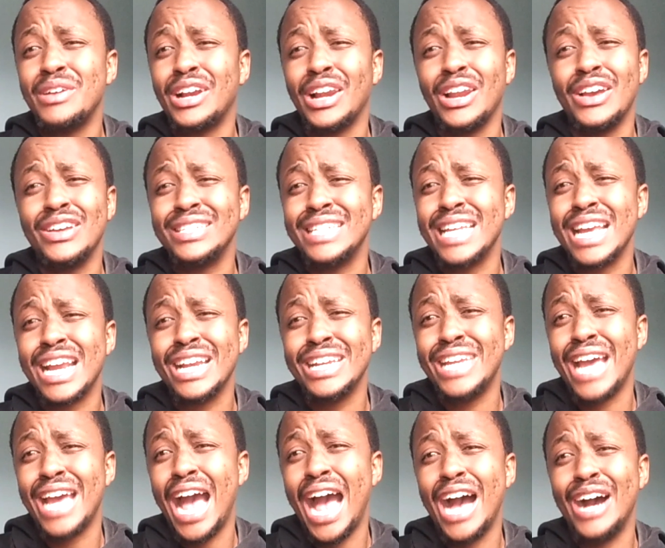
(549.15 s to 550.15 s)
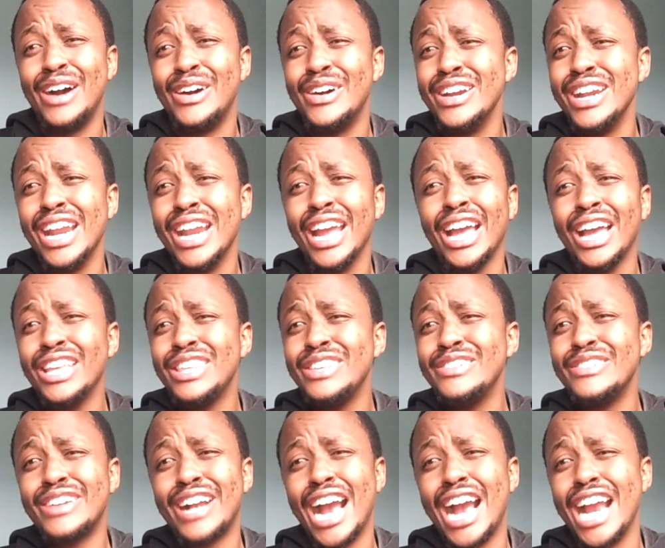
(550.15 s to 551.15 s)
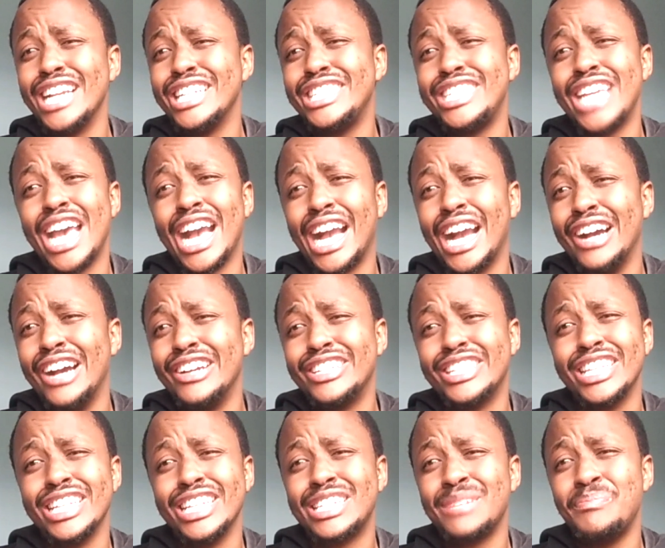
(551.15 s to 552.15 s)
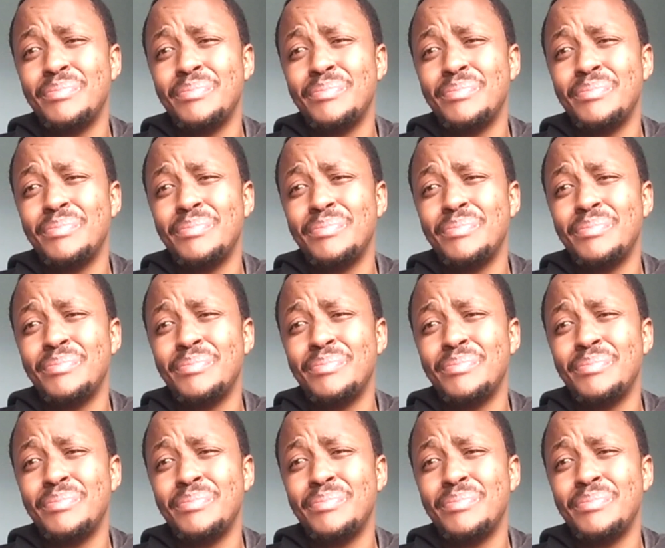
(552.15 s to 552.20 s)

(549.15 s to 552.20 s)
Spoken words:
closing down, you can check out this